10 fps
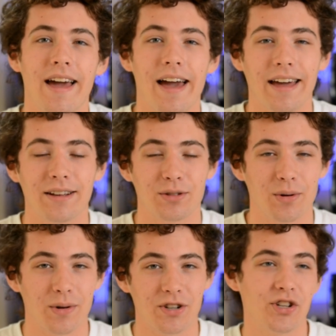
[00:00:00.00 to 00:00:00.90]
and
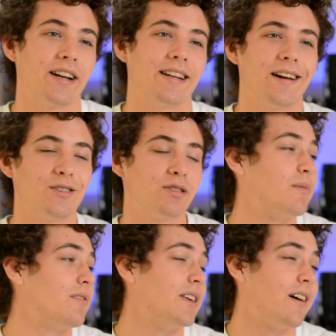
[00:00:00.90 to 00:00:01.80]
or checked out some
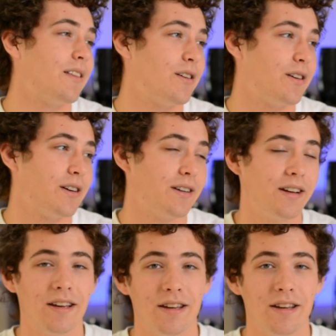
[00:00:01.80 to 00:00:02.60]
of the other